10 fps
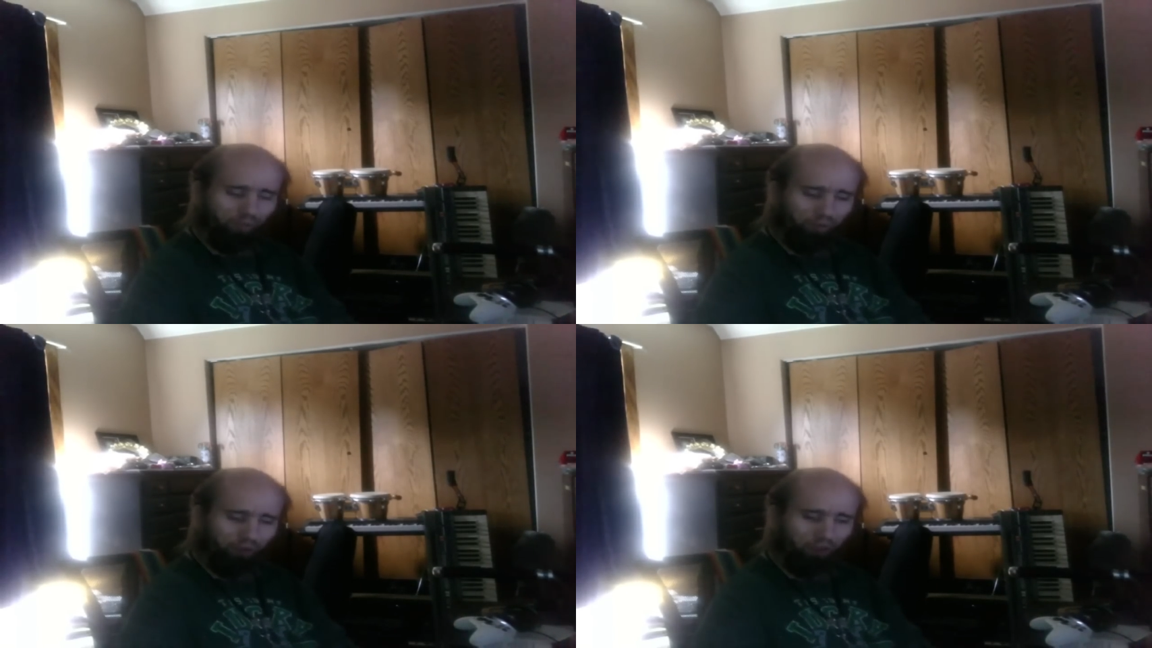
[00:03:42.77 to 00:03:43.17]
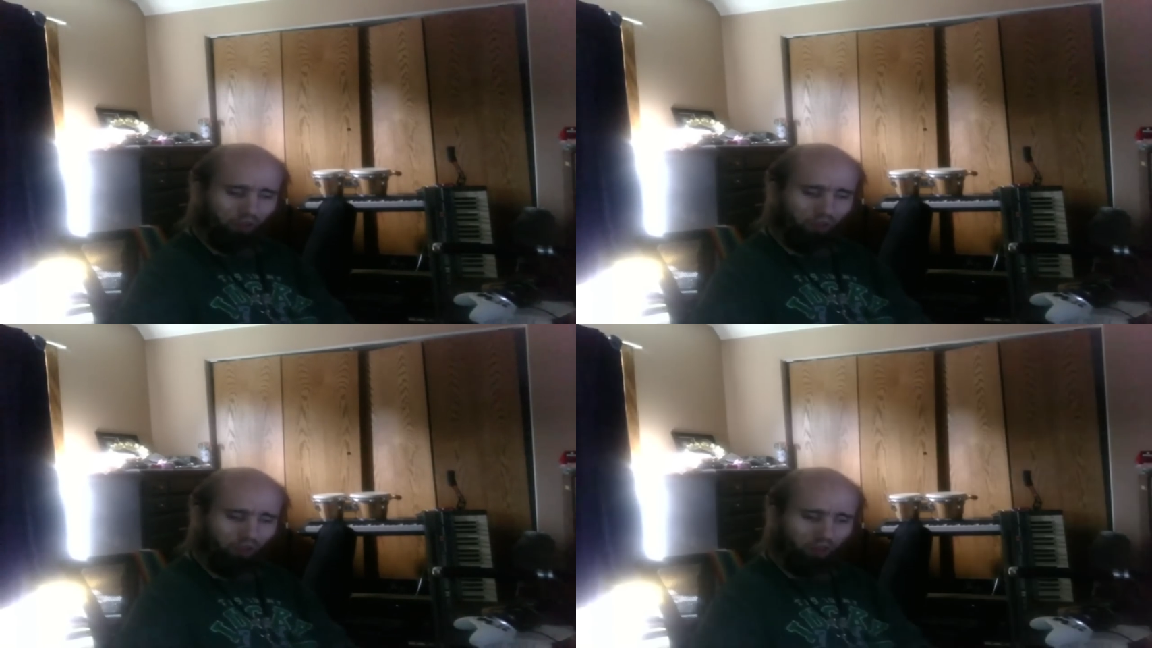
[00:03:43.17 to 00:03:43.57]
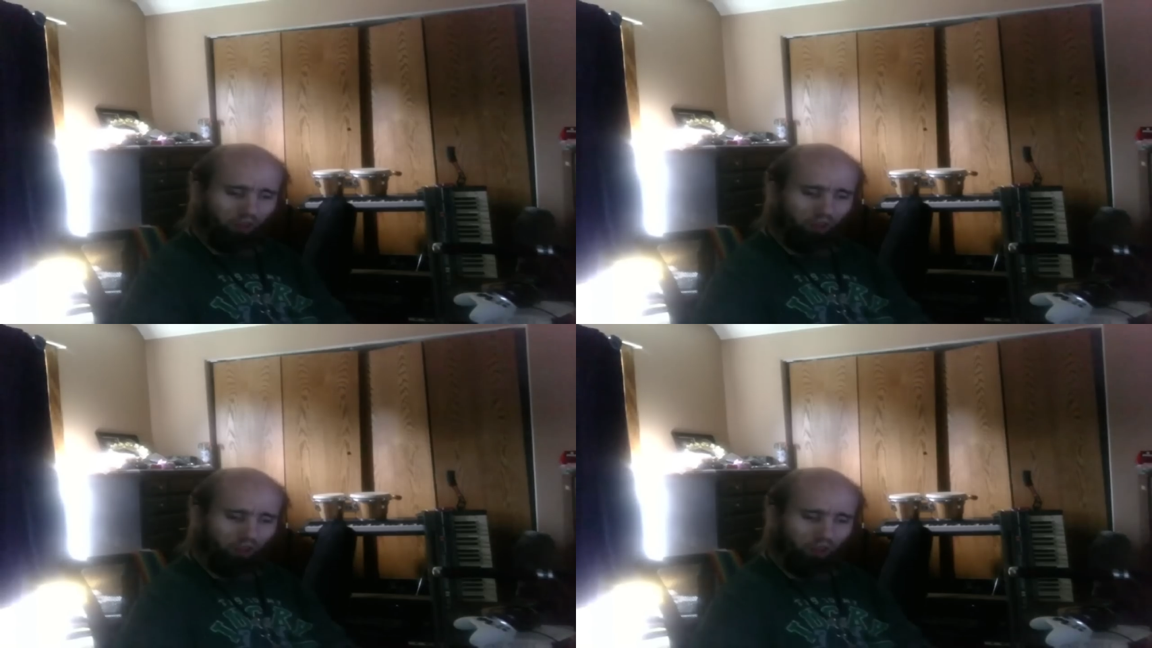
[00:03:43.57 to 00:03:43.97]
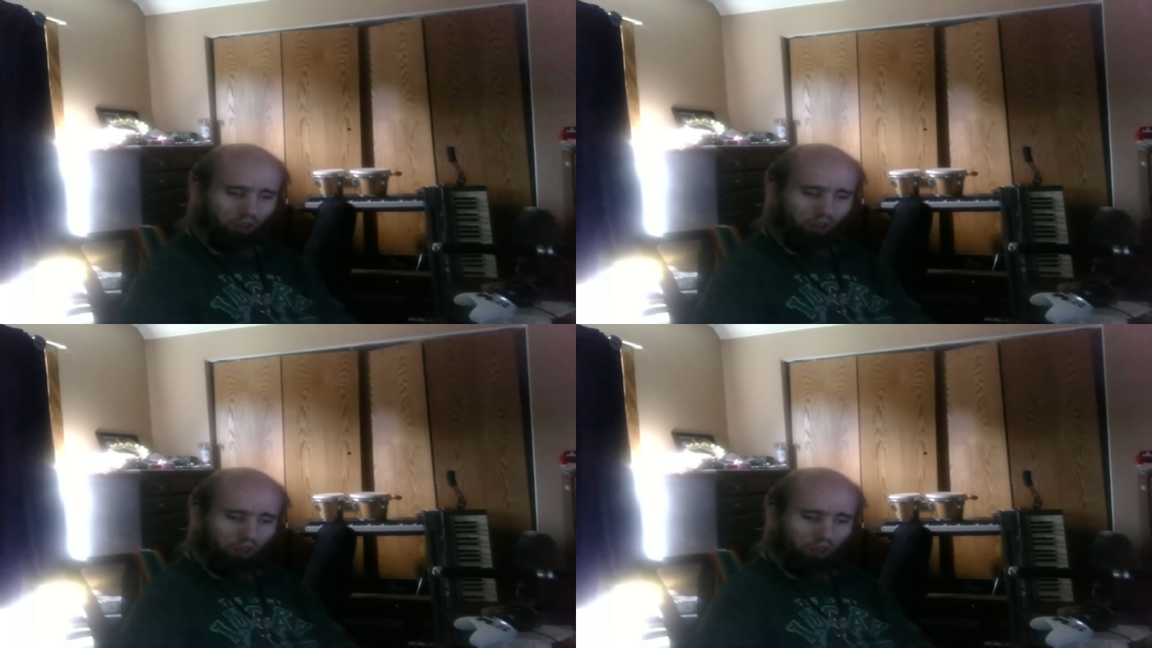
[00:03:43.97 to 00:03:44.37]

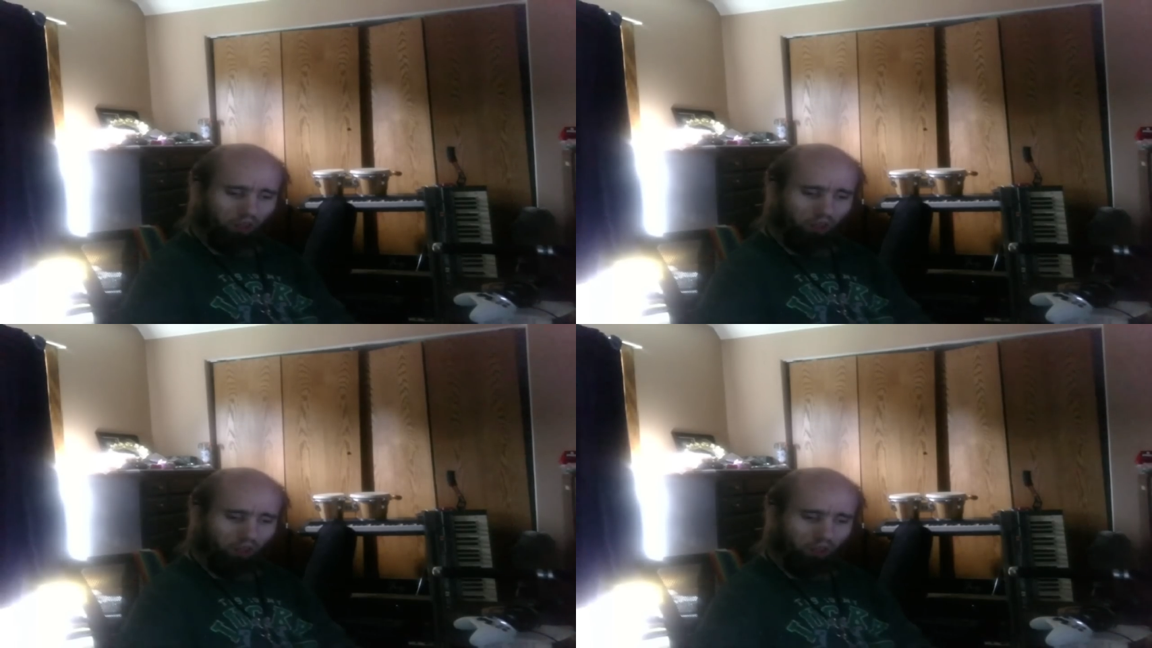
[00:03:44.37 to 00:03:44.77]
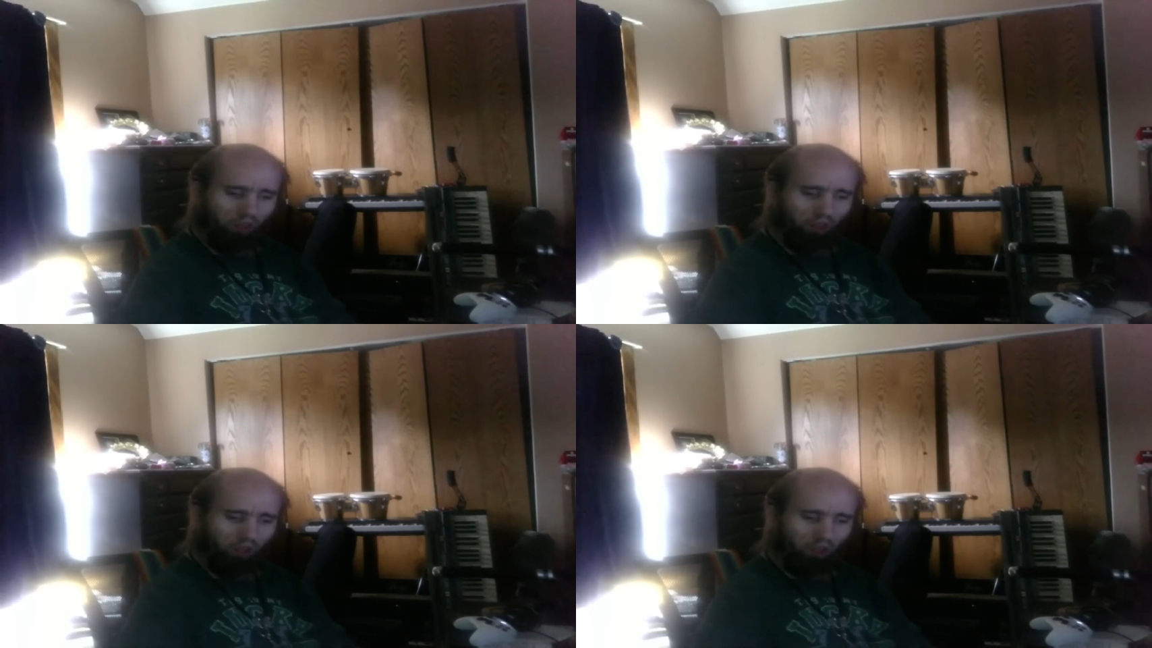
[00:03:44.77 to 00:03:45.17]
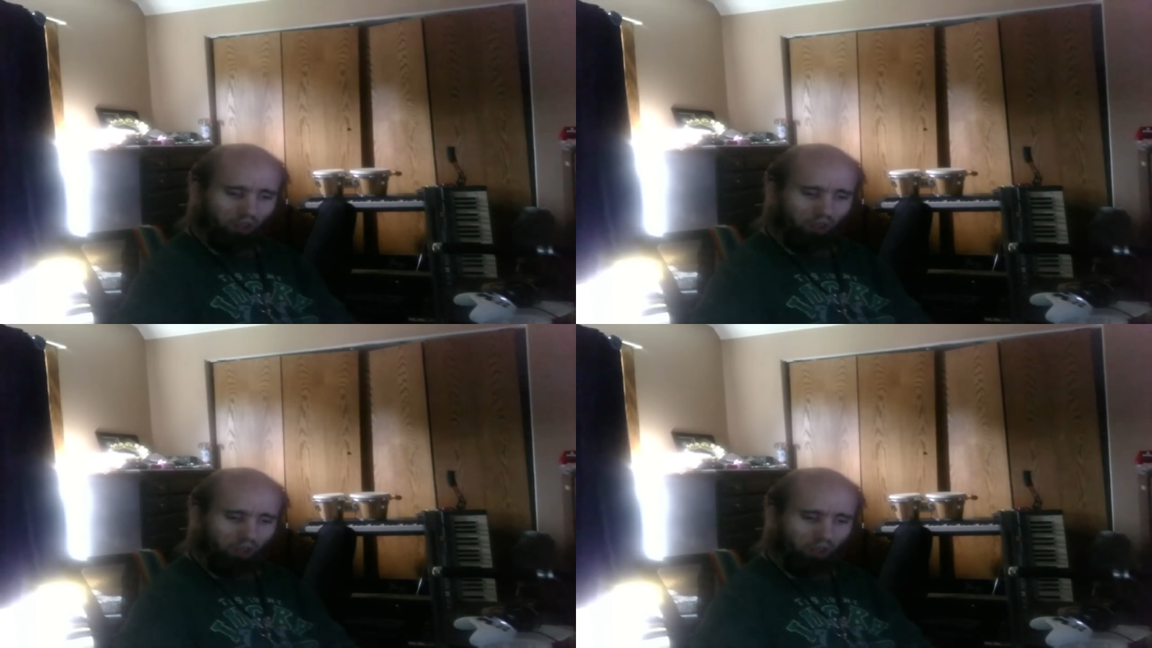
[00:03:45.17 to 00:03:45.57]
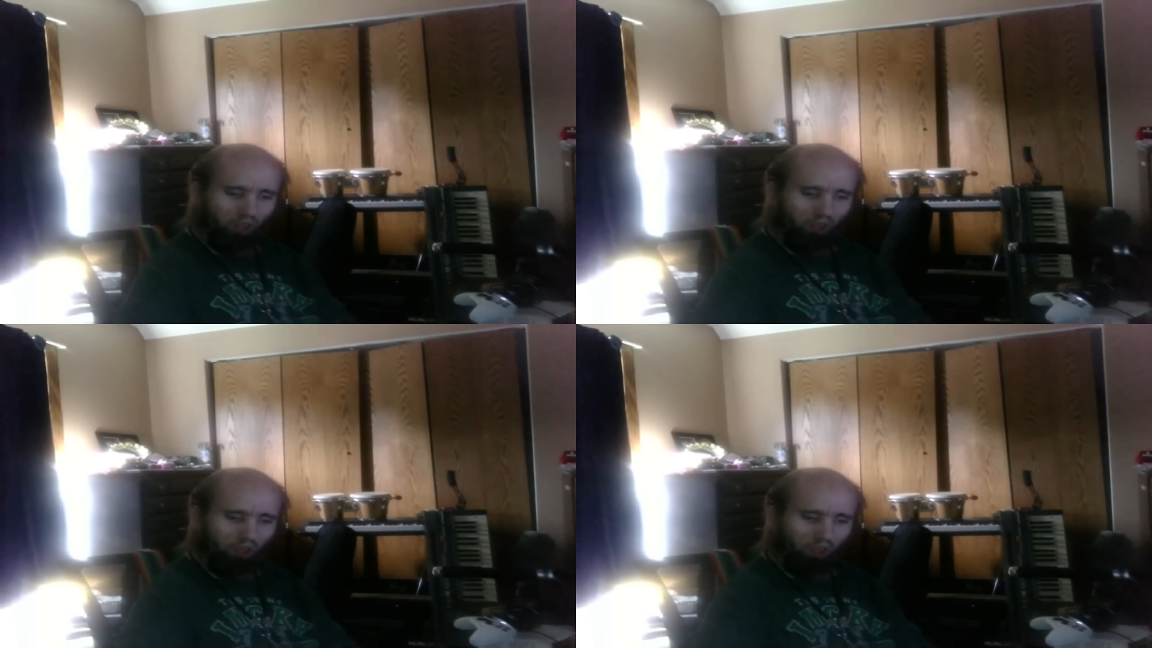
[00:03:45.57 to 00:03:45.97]

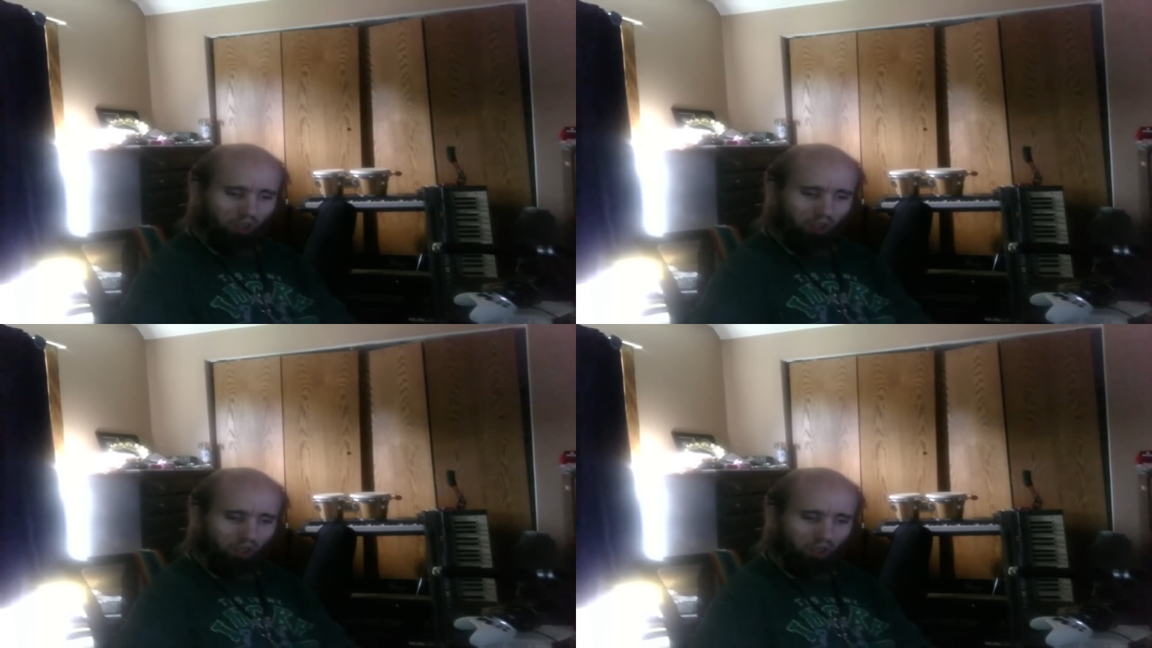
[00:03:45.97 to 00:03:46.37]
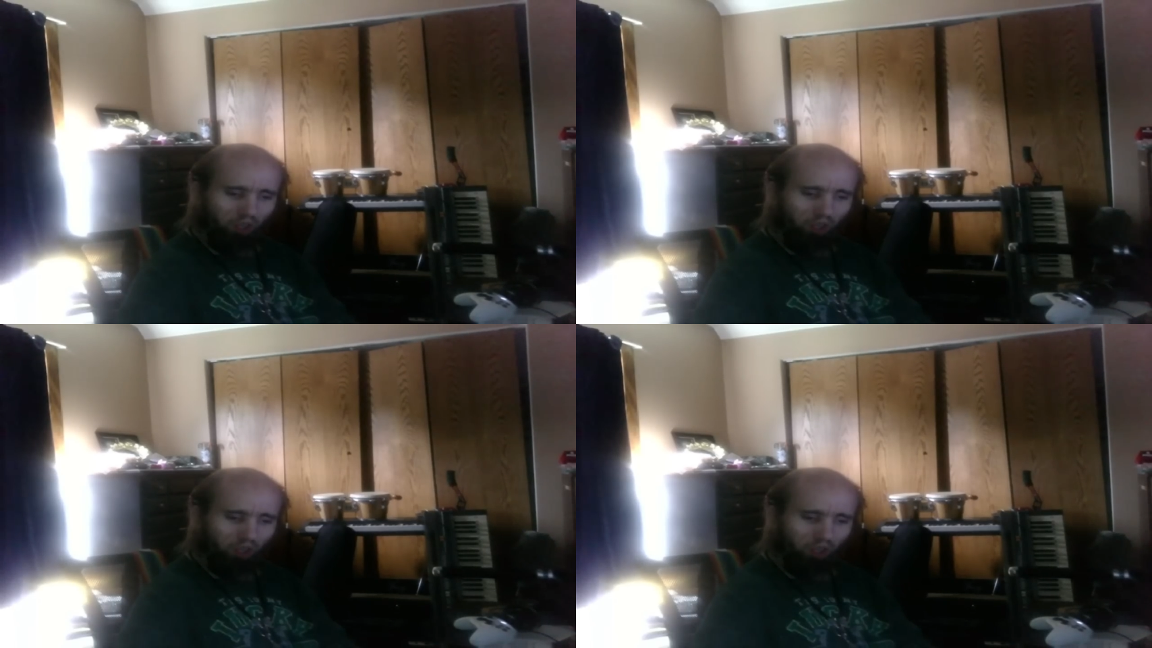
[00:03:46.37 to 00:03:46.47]
No one is speaking in this clip.